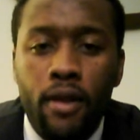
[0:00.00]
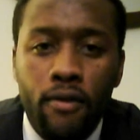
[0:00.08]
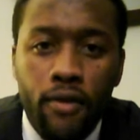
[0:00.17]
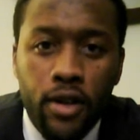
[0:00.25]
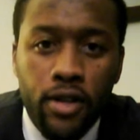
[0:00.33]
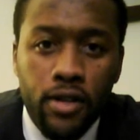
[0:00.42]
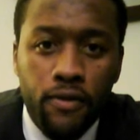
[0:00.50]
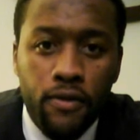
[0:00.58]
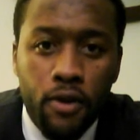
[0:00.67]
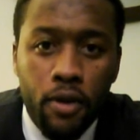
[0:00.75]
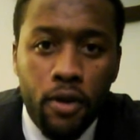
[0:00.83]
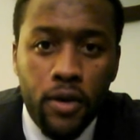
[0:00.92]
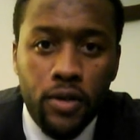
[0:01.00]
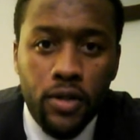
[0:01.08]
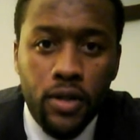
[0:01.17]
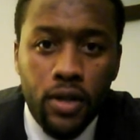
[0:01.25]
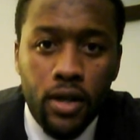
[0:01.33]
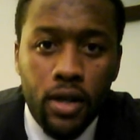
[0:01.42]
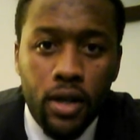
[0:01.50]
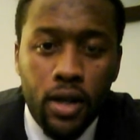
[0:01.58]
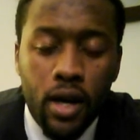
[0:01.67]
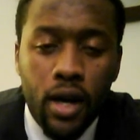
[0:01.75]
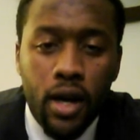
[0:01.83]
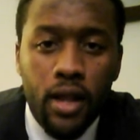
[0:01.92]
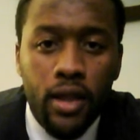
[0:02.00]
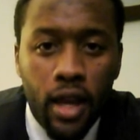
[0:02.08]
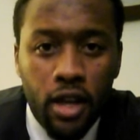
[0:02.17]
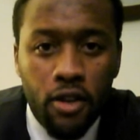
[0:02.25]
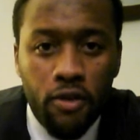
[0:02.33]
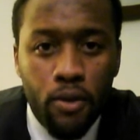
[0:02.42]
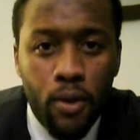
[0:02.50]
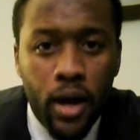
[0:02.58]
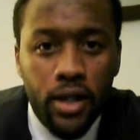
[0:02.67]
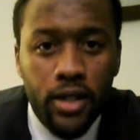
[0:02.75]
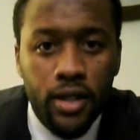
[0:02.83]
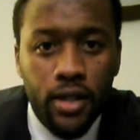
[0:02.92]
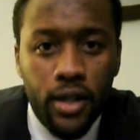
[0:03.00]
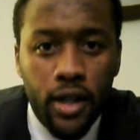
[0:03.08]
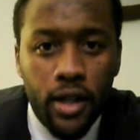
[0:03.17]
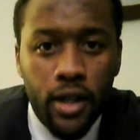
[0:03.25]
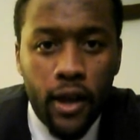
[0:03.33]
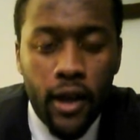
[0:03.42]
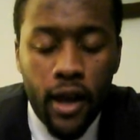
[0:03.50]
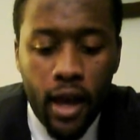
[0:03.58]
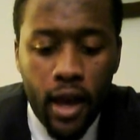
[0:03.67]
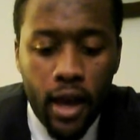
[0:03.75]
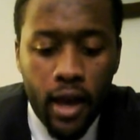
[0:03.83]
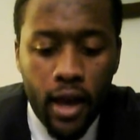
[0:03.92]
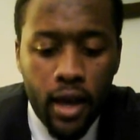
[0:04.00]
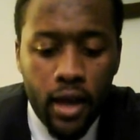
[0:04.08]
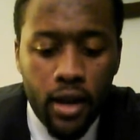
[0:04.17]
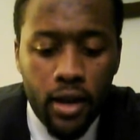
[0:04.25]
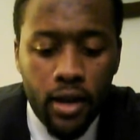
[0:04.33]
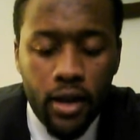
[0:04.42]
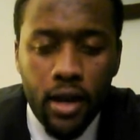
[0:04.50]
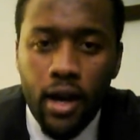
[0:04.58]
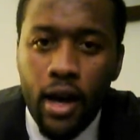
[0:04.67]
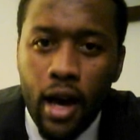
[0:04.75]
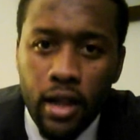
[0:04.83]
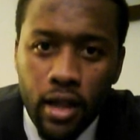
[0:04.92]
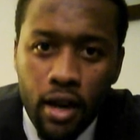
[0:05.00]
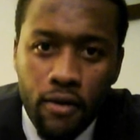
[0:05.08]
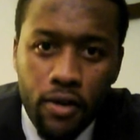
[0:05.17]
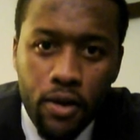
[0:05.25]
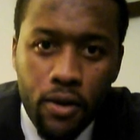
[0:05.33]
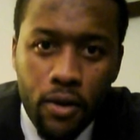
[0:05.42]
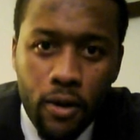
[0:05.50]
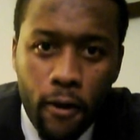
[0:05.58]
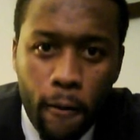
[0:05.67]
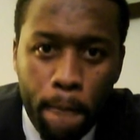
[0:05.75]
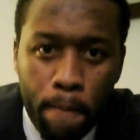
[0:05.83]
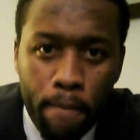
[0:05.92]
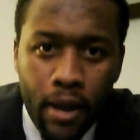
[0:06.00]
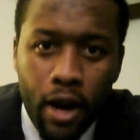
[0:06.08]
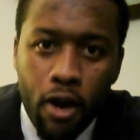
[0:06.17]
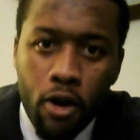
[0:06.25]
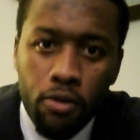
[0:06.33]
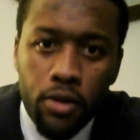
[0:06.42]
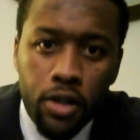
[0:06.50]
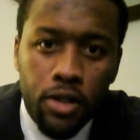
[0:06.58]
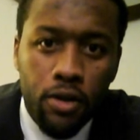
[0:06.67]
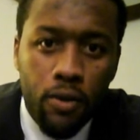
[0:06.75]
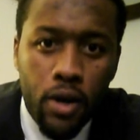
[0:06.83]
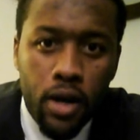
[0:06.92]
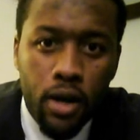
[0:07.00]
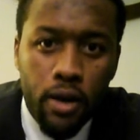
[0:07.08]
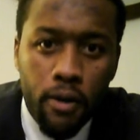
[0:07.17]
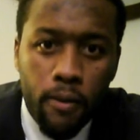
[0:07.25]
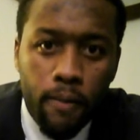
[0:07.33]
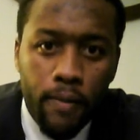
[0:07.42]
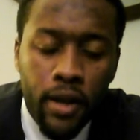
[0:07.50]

First and foremost, thank you for watching. And I love you. I hope that you're well.